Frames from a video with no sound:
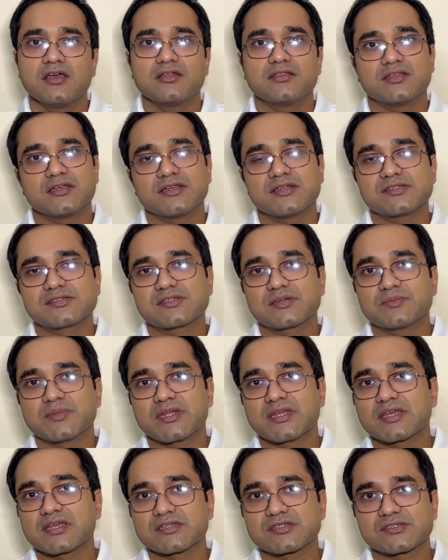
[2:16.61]
There is some
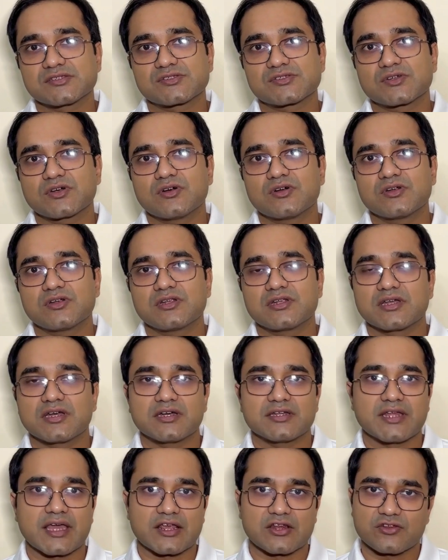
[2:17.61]
medications called
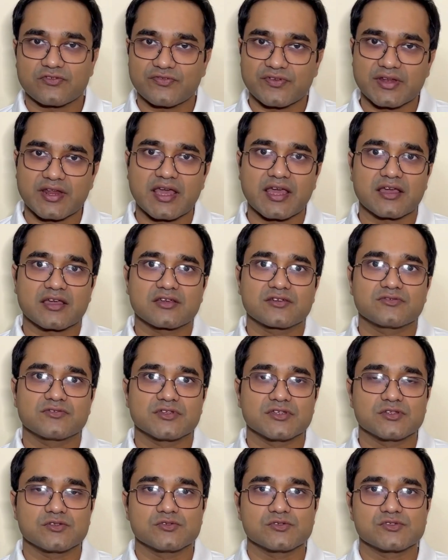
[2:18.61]
diclofenac.
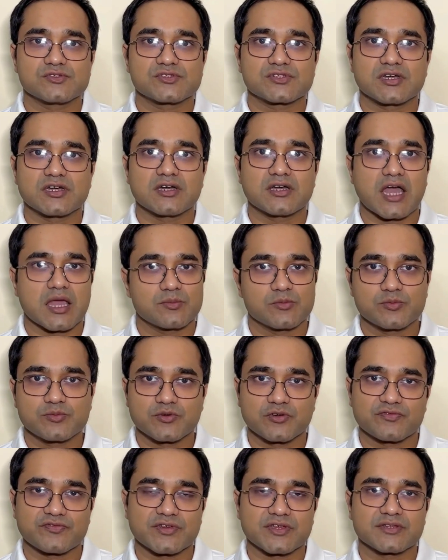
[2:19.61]
We use
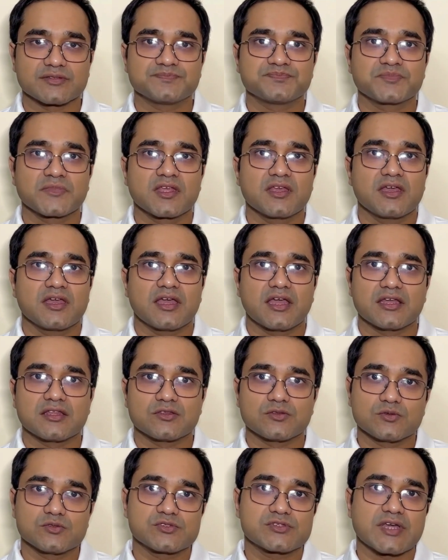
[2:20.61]
ibuprofen,
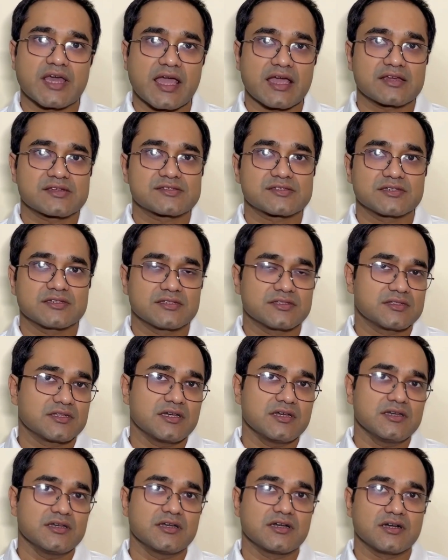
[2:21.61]
and those acts in
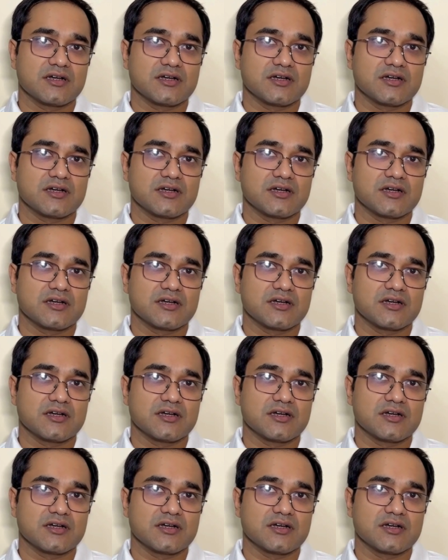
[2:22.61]
the